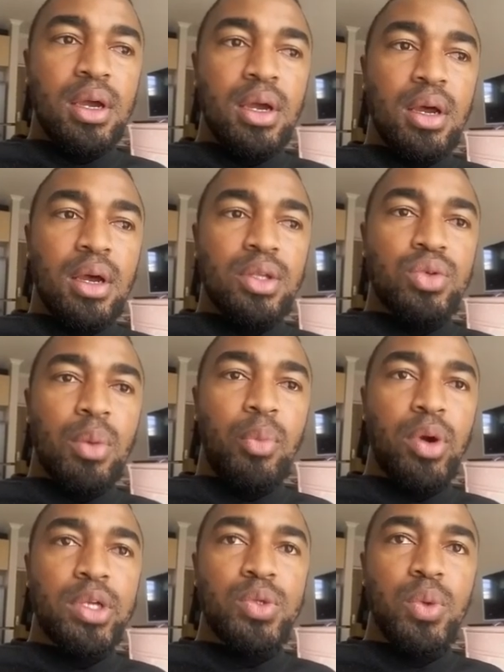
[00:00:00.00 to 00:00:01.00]
to a
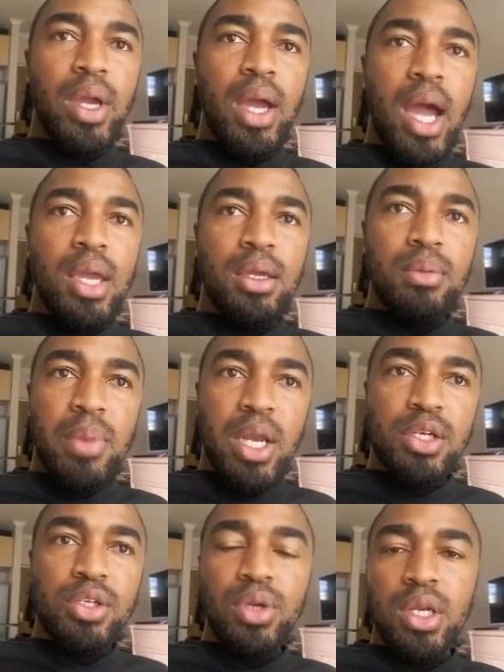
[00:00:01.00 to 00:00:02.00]
point where I
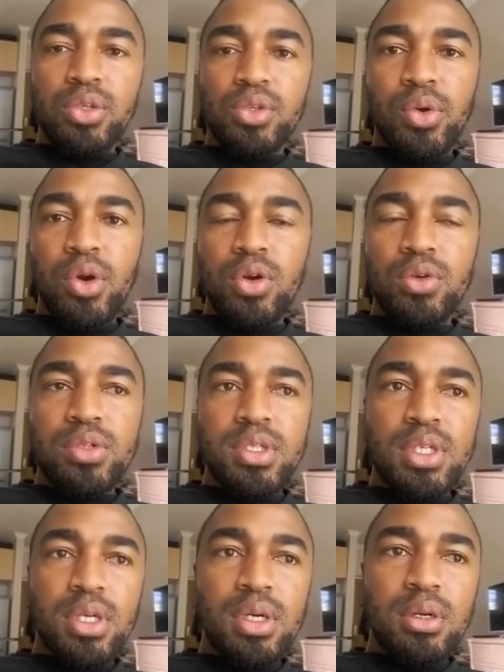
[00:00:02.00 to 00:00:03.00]
managed to get into
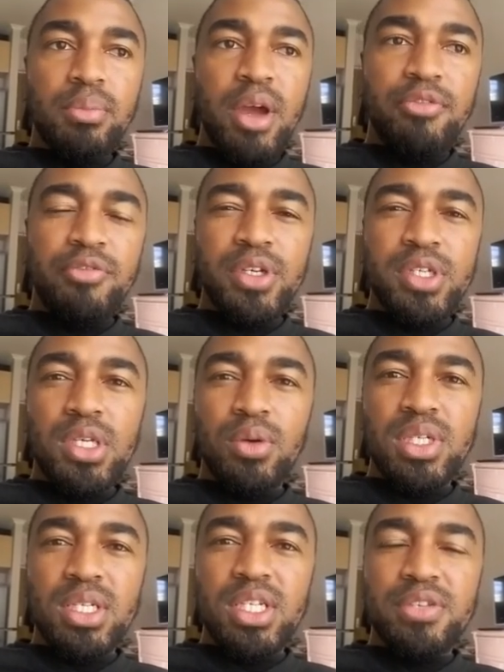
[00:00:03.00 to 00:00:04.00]
Rhodes. My first
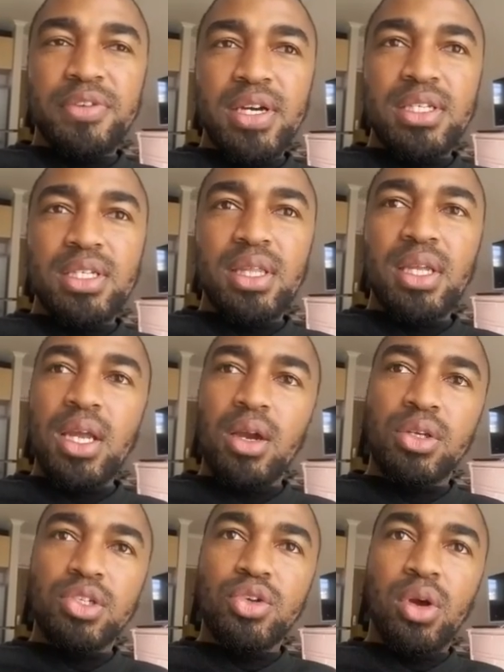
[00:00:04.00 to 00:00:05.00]
year was NSFAS, and then
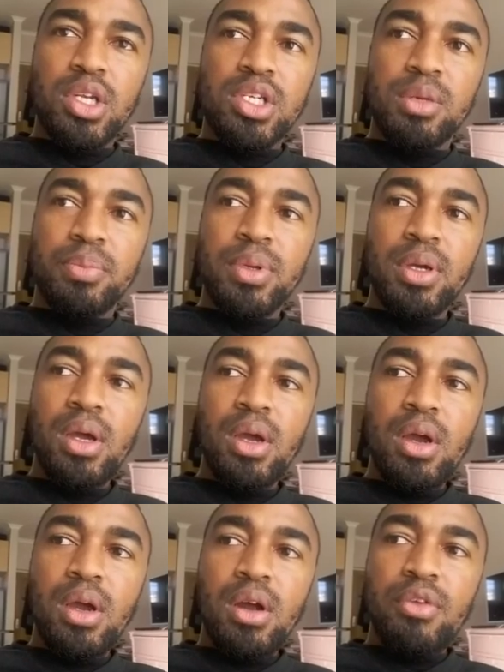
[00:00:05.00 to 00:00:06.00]
I got a scholarship
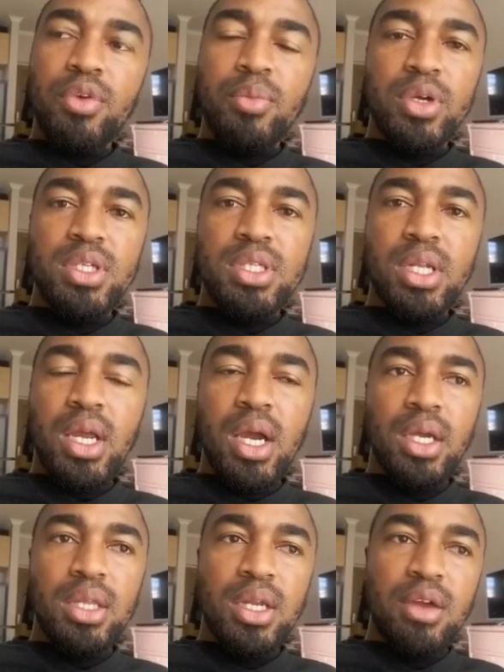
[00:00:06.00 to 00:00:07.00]
from Ernst &
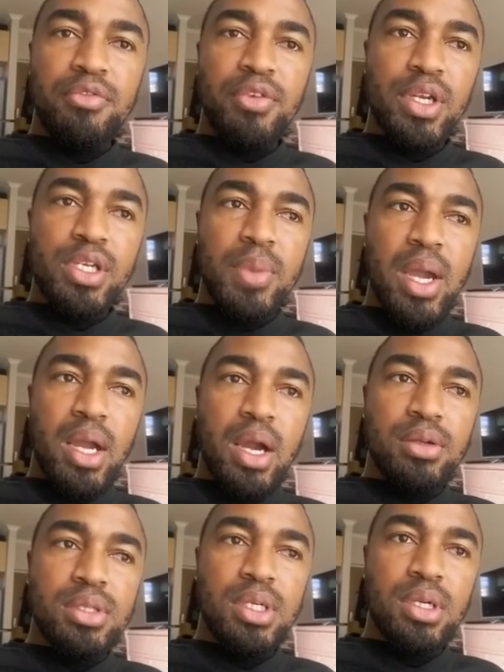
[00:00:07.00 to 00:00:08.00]
Young, and then I finished my
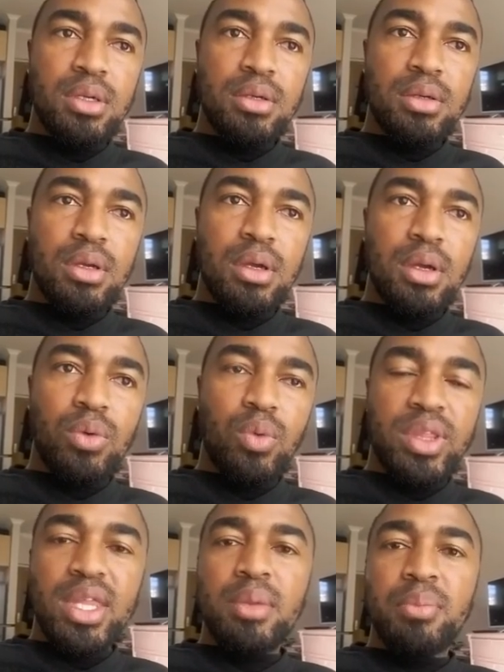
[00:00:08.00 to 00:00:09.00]
accounting
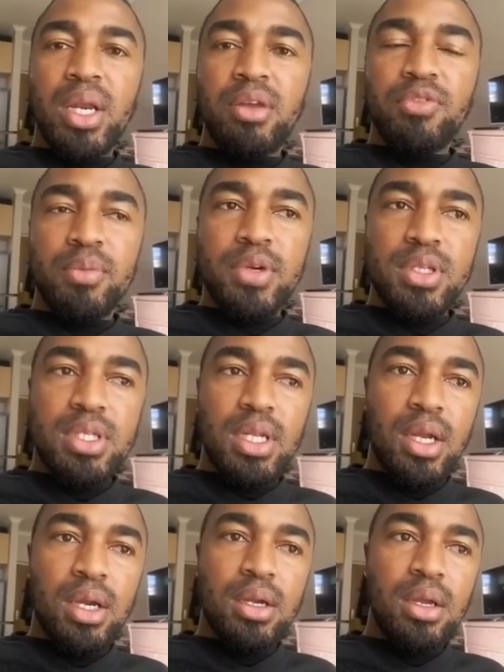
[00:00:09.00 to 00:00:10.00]
with that money from Ernst
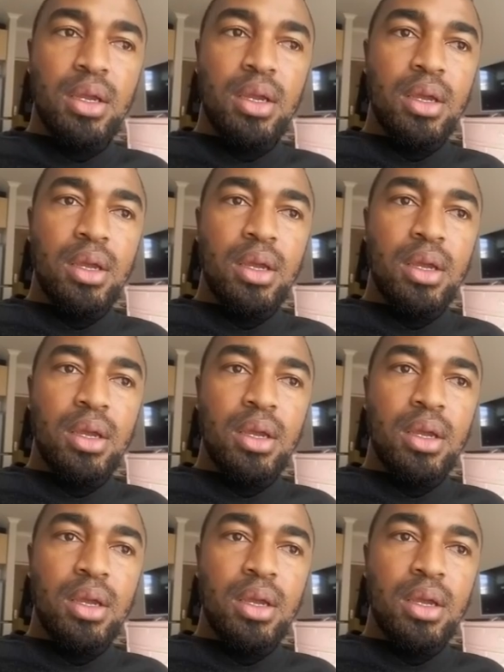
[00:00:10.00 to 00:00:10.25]
& Young.